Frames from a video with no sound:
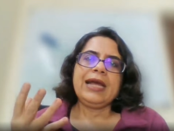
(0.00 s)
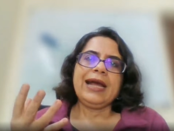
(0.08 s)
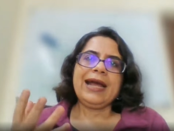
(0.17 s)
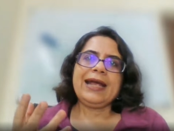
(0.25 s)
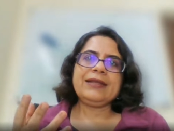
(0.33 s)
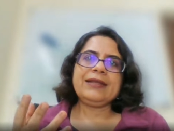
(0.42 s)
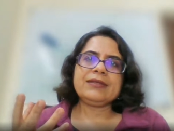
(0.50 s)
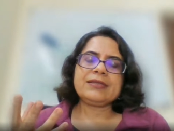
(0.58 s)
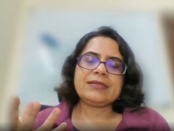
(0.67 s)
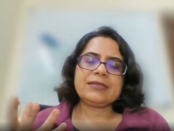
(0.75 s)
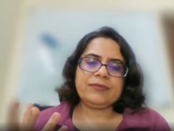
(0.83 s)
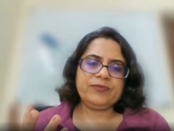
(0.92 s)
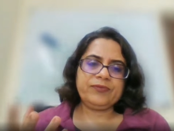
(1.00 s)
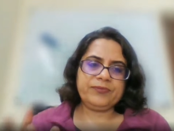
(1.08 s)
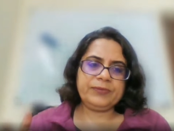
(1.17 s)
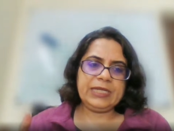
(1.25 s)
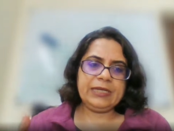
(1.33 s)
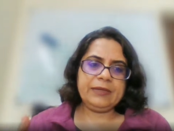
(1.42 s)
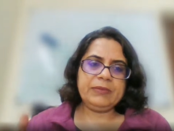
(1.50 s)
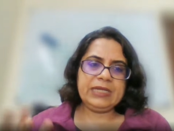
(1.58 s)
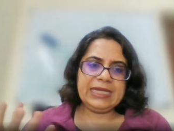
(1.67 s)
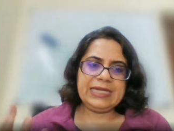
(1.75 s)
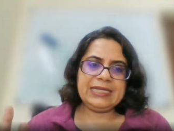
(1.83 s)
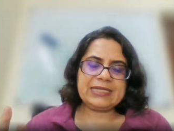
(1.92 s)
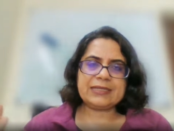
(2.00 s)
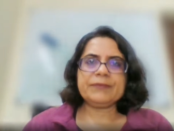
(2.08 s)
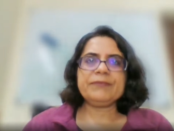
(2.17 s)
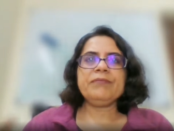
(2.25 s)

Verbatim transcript: and the team needs